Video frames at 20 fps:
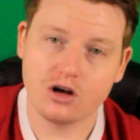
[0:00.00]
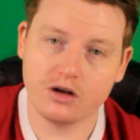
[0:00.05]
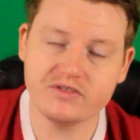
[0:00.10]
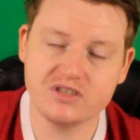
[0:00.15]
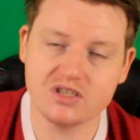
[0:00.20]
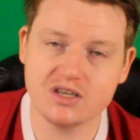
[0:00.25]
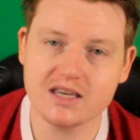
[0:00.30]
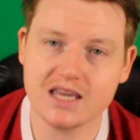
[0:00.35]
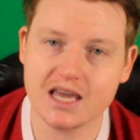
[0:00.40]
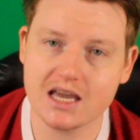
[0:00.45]

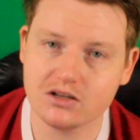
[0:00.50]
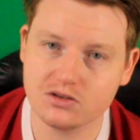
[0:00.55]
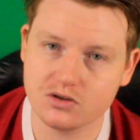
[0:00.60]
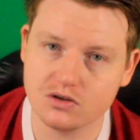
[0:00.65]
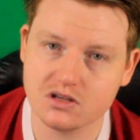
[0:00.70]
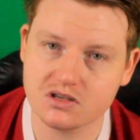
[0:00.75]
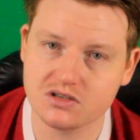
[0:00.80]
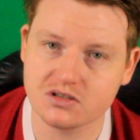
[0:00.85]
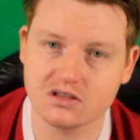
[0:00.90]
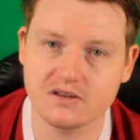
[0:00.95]
Obviously, you can do
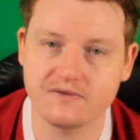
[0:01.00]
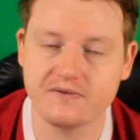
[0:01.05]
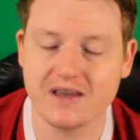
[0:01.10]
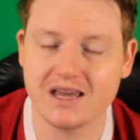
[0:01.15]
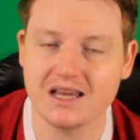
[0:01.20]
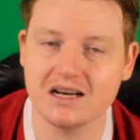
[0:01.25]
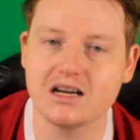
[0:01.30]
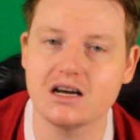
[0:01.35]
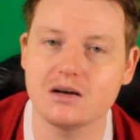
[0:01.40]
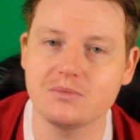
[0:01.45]
this on the
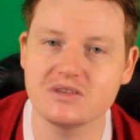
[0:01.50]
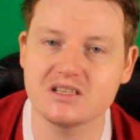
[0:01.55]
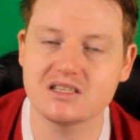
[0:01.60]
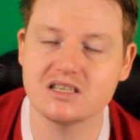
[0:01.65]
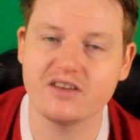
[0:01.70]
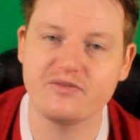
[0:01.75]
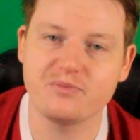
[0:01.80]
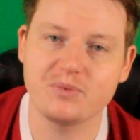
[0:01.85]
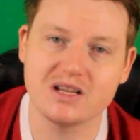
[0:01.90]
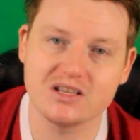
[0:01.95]
fan hub and
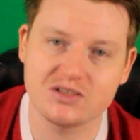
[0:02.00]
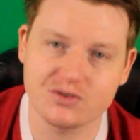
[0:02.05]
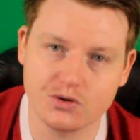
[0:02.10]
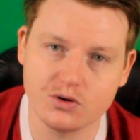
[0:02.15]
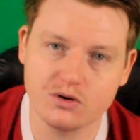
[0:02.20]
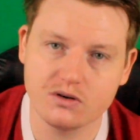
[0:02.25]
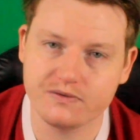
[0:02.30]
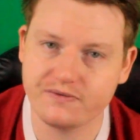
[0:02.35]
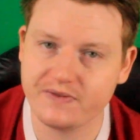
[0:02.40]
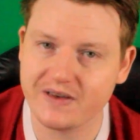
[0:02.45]
stuff, but it's
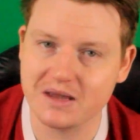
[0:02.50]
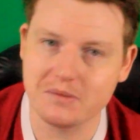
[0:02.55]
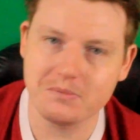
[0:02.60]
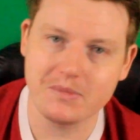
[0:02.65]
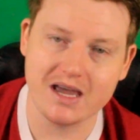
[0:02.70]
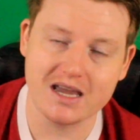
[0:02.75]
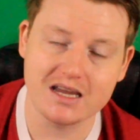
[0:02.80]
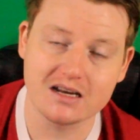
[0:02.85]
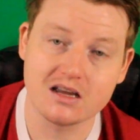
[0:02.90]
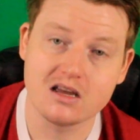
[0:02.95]
all fan
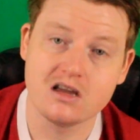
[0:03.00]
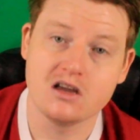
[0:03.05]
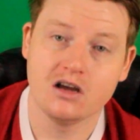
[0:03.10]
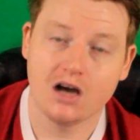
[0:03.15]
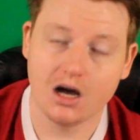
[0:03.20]
made.